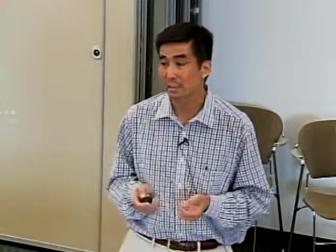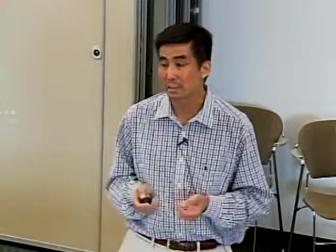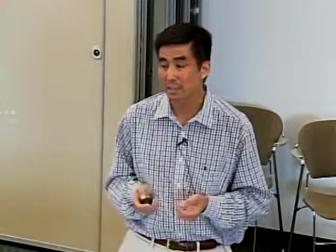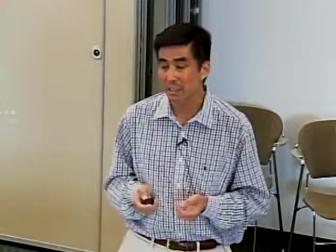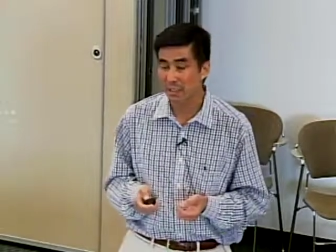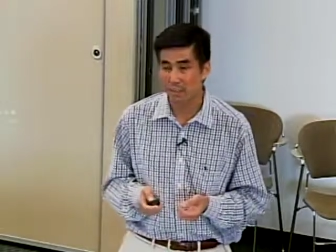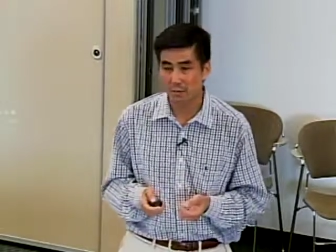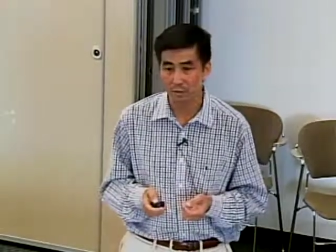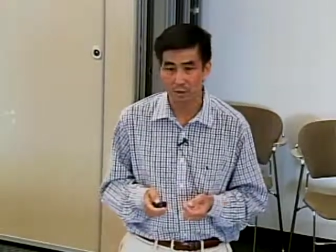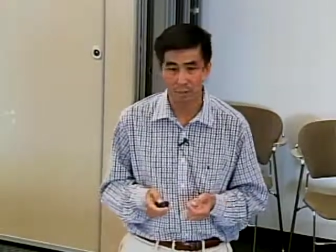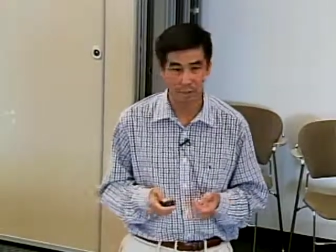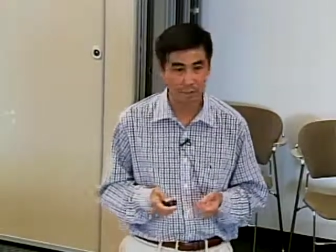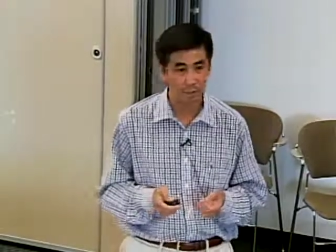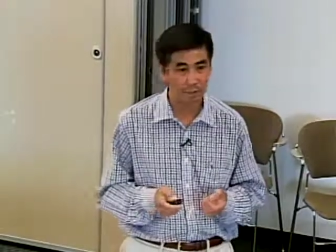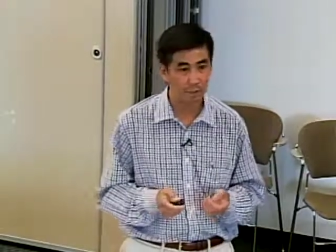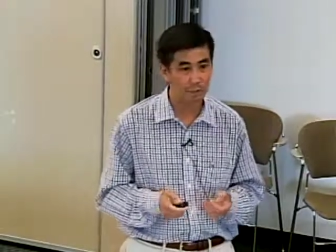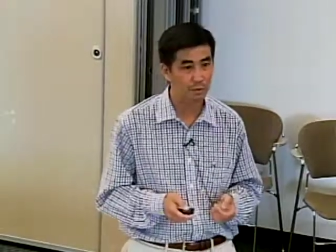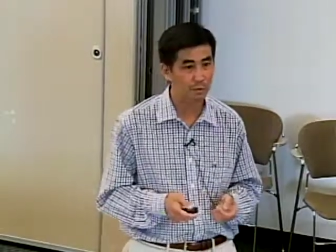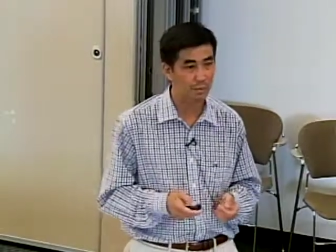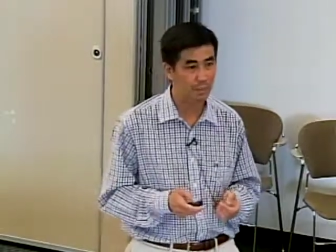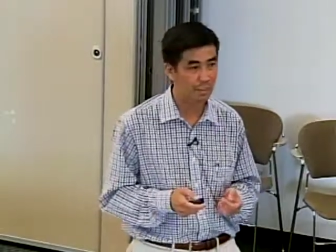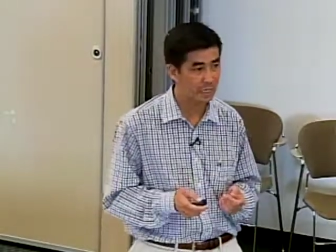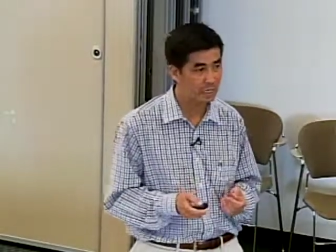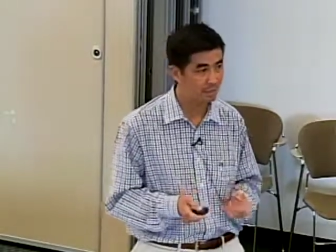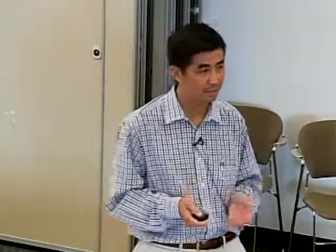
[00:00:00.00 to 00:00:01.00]
have been done on kids
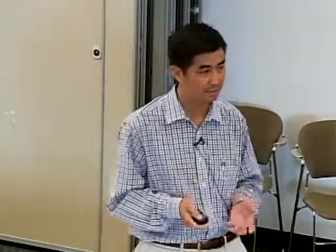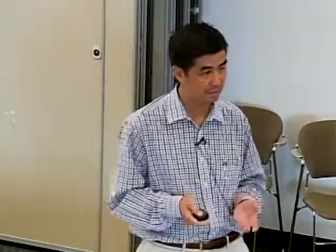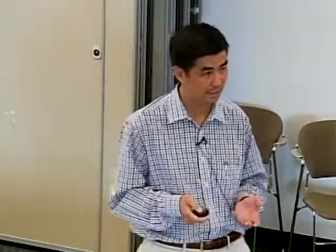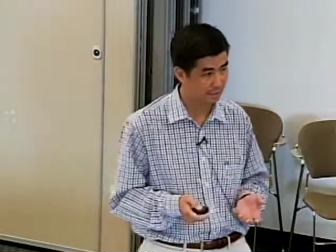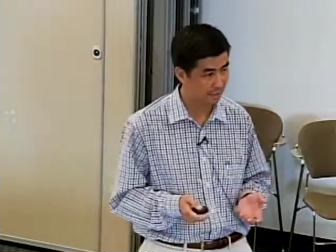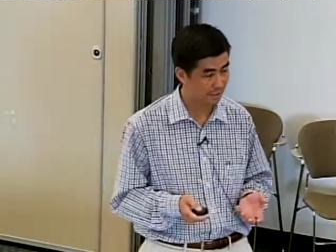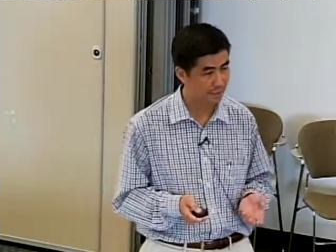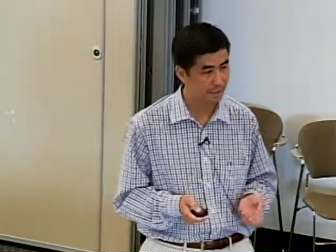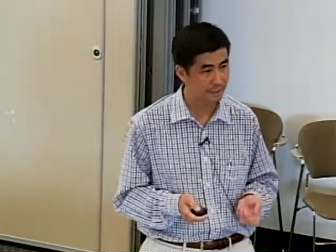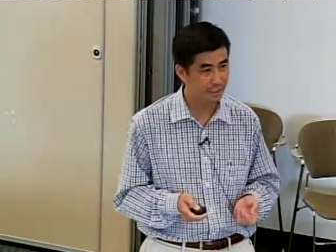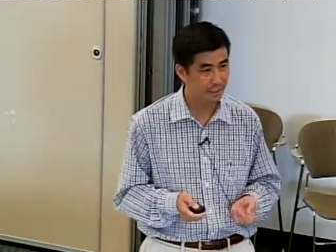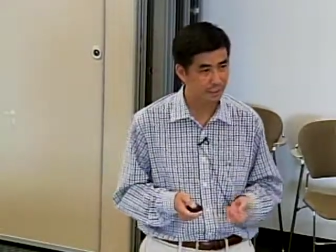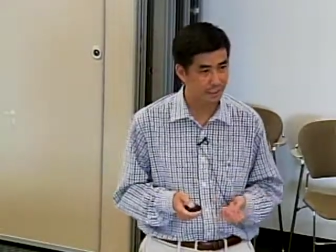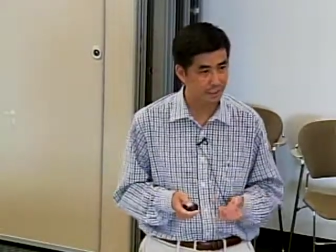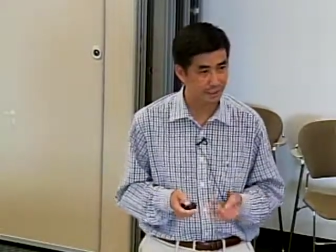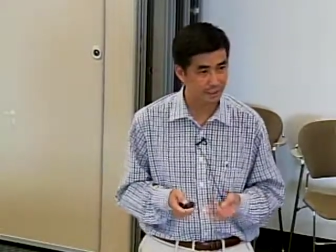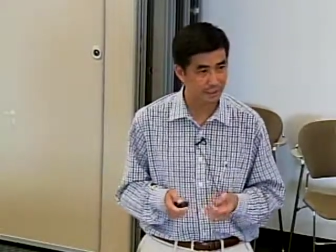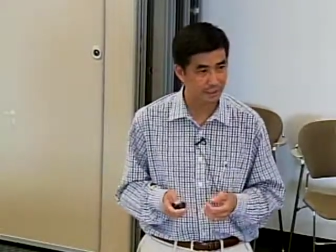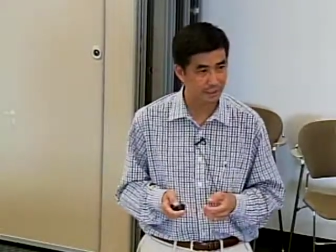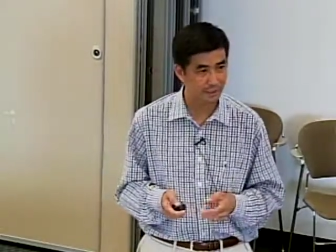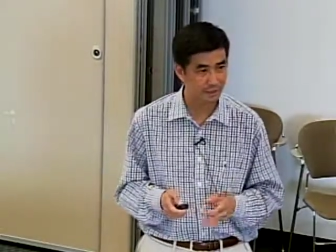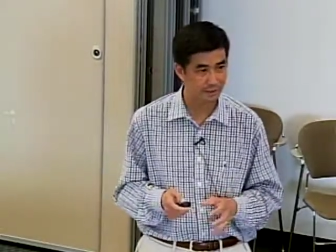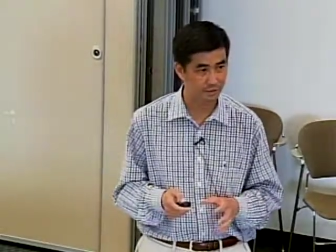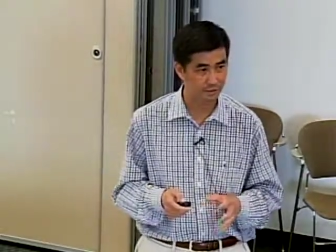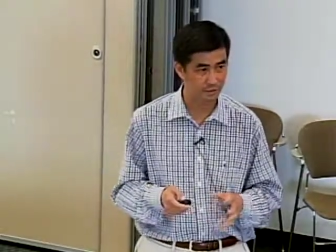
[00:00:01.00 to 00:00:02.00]
without
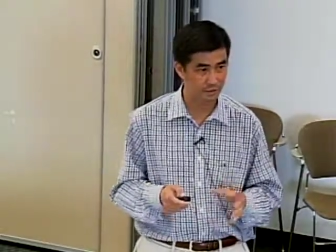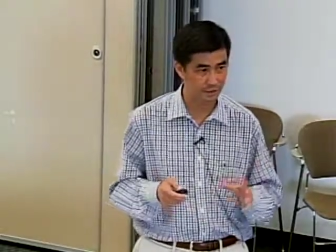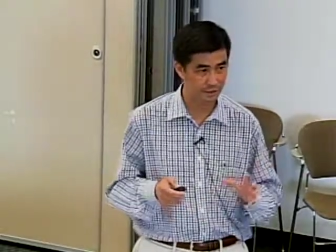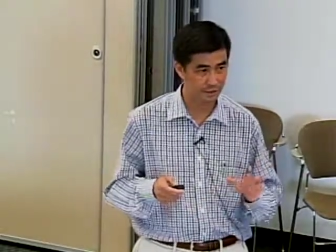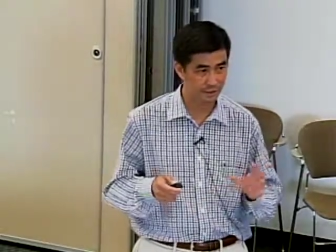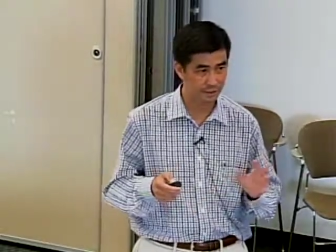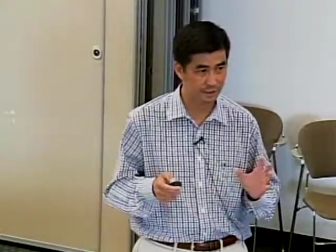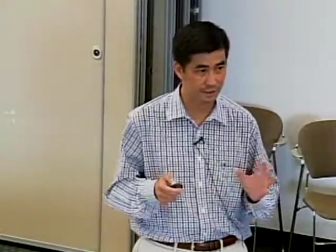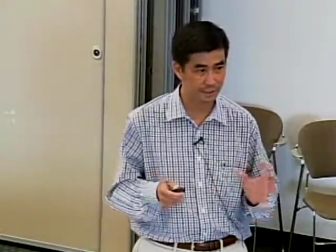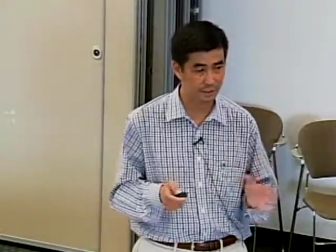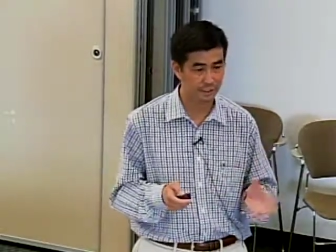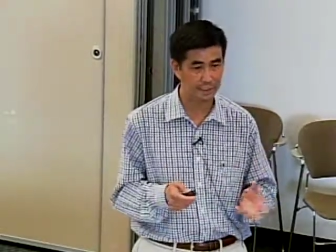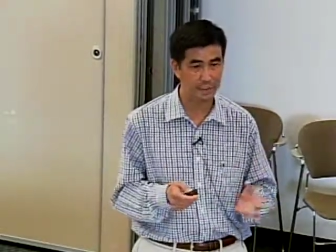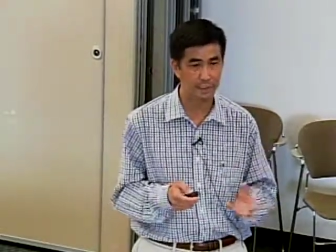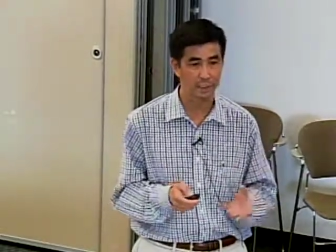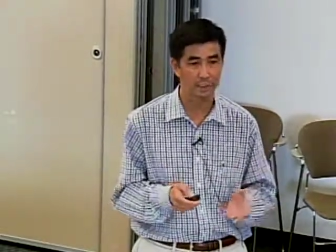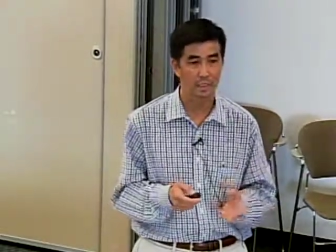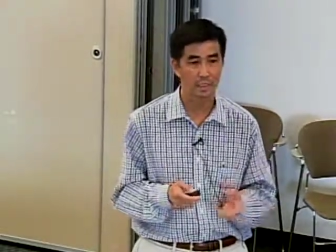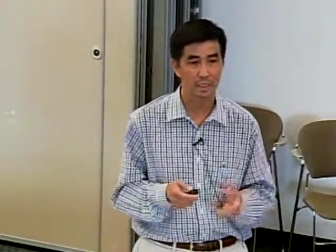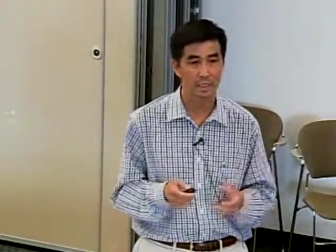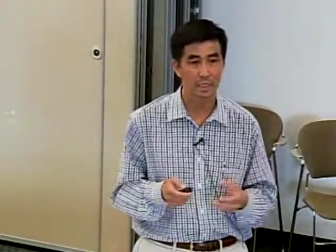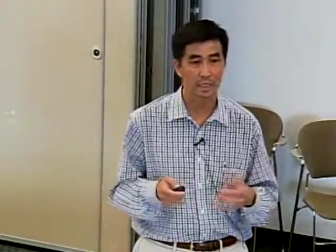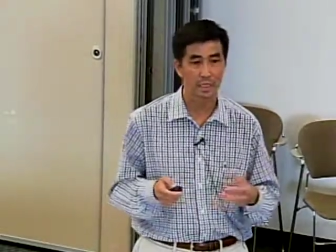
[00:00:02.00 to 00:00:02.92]
ADHD, so, so just taking